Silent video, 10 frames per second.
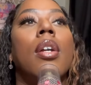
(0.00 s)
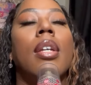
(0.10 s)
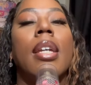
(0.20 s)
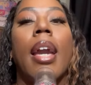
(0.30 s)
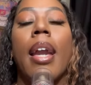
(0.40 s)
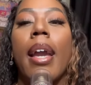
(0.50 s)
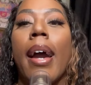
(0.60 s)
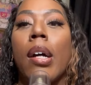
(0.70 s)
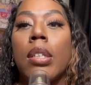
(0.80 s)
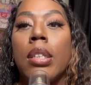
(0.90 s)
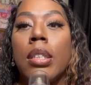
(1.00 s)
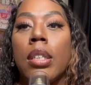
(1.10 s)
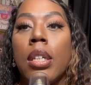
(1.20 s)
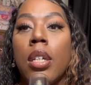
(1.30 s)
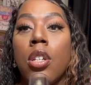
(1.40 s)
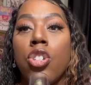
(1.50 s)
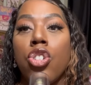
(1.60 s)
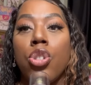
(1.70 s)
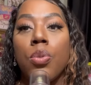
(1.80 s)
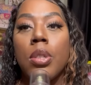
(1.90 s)
K. Alley's Eden
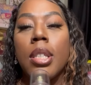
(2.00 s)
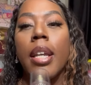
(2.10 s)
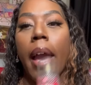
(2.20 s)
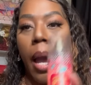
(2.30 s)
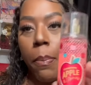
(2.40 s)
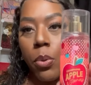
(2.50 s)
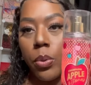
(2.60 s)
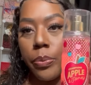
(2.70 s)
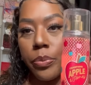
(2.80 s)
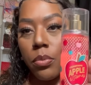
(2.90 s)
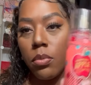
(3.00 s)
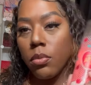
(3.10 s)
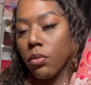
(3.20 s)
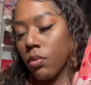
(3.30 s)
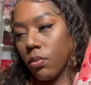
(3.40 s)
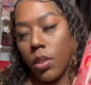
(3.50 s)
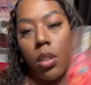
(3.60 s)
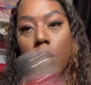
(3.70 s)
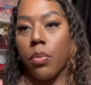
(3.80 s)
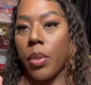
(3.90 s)
Juicy Apple.
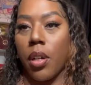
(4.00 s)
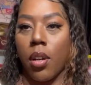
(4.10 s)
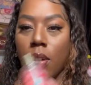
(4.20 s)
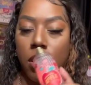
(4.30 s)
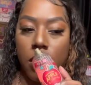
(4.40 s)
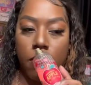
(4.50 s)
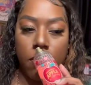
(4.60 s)
Oh my gosh.